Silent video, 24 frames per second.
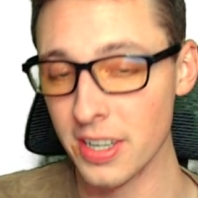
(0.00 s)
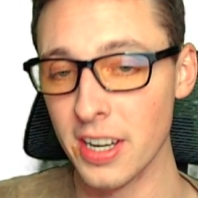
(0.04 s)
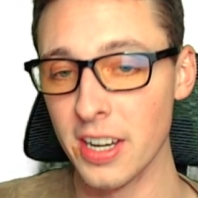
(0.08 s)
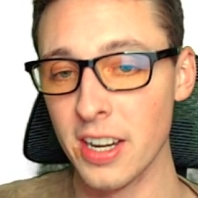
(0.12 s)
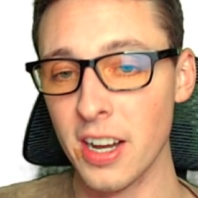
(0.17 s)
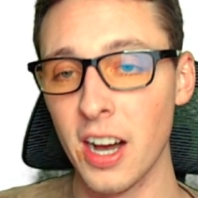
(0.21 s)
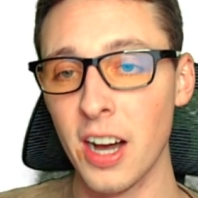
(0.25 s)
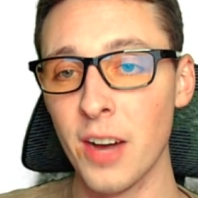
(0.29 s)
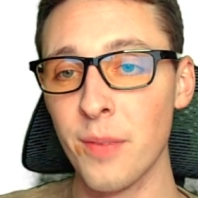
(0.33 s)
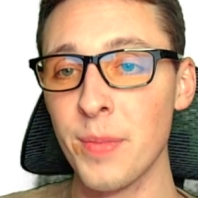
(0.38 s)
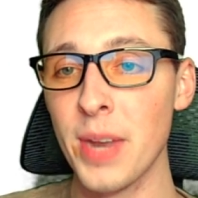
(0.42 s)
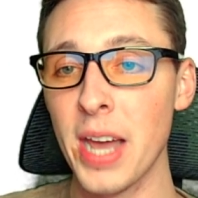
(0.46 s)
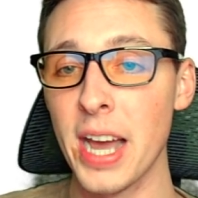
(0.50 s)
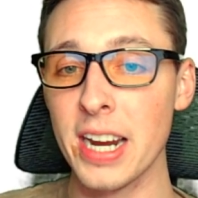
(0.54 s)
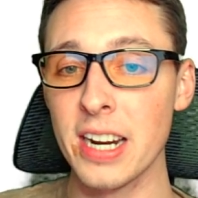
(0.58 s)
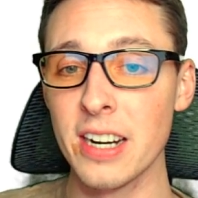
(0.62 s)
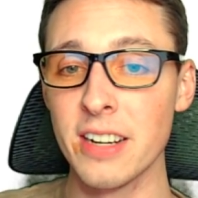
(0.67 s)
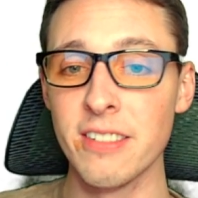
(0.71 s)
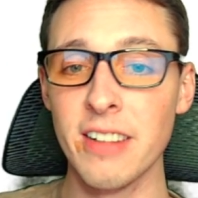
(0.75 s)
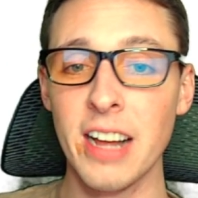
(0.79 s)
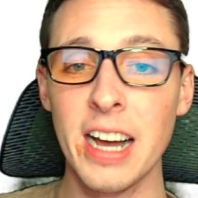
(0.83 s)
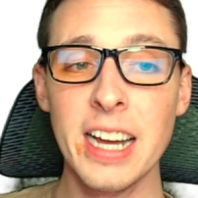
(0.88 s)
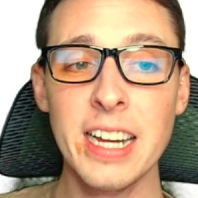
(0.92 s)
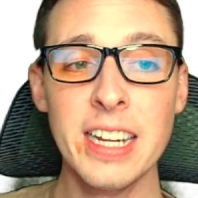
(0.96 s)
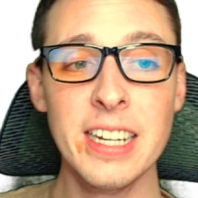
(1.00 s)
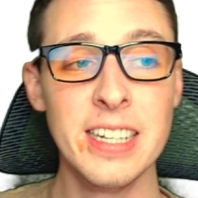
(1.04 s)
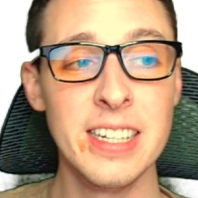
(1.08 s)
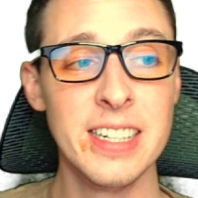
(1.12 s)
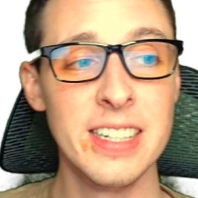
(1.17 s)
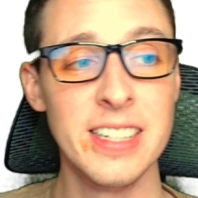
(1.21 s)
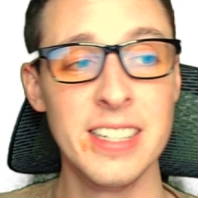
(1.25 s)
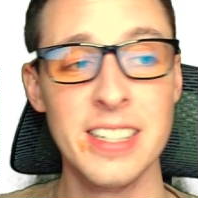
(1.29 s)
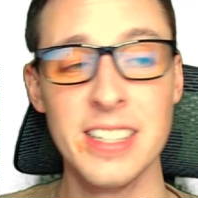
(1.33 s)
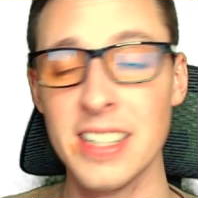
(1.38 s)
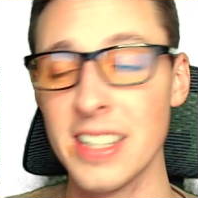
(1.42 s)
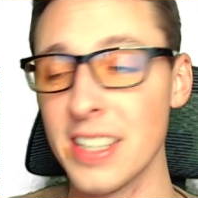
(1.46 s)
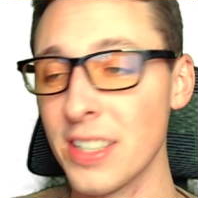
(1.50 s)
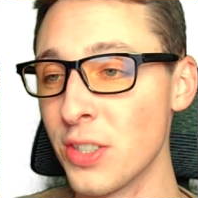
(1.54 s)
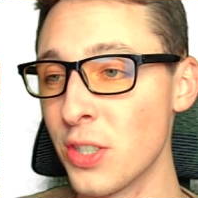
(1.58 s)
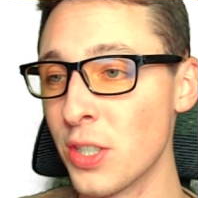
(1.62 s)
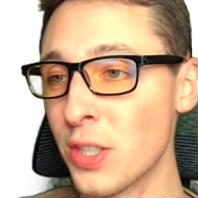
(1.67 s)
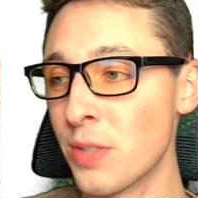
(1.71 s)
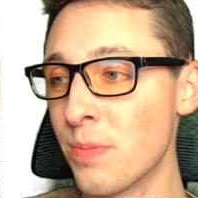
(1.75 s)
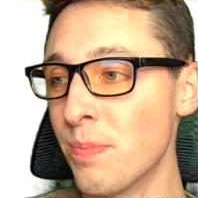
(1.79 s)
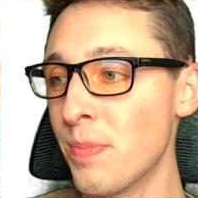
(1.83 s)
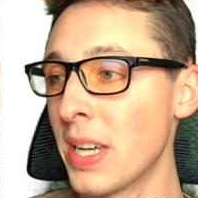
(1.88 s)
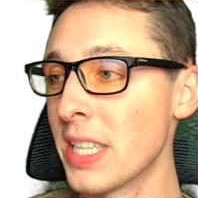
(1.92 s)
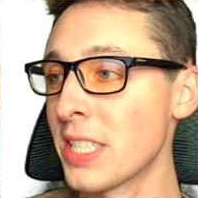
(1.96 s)
I'm not gonna lie,
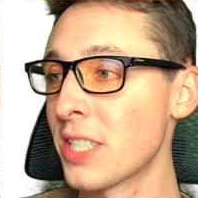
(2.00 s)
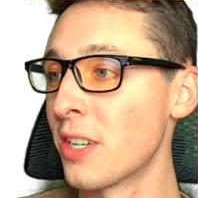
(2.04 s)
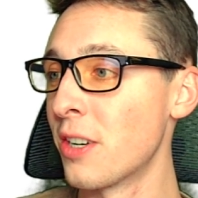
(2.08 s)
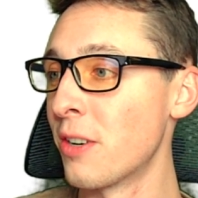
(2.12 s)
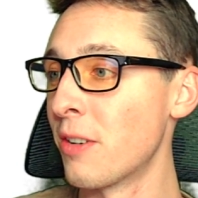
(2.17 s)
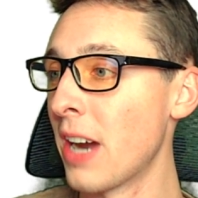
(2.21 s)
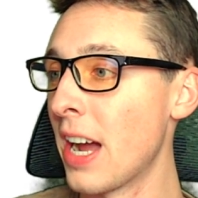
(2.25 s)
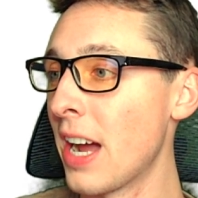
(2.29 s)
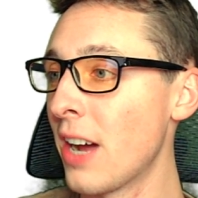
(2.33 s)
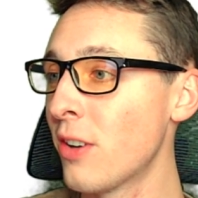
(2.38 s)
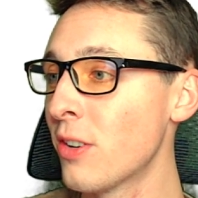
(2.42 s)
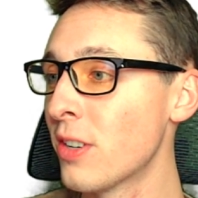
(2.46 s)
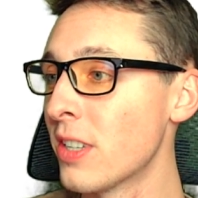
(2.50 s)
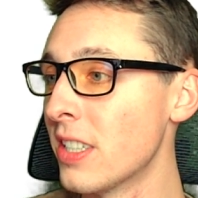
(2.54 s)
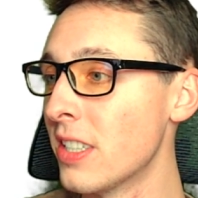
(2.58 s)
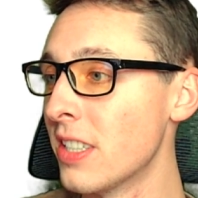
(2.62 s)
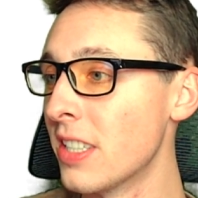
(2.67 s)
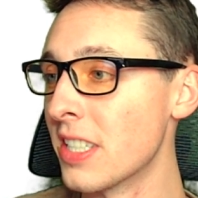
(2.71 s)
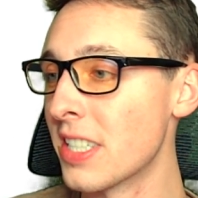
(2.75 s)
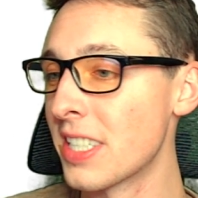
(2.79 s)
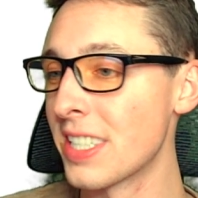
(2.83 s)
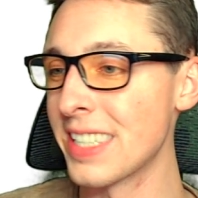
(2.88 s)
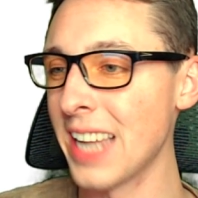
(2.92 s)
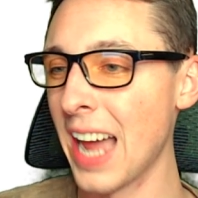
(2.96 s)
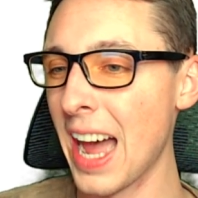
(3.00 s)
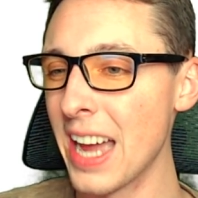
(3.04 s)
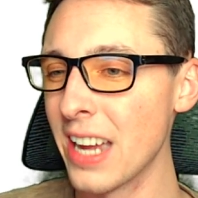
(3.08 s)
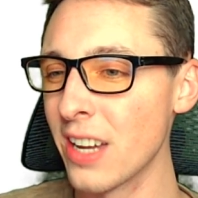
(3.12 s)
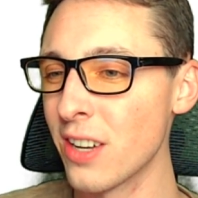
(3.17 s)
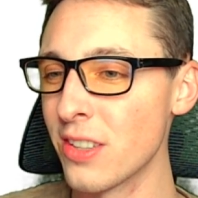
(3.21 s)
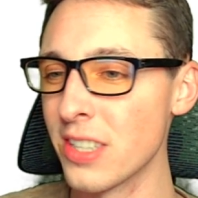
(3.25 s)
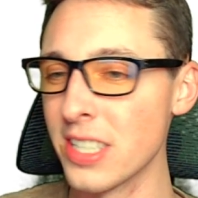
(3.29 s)
just messing around in this style,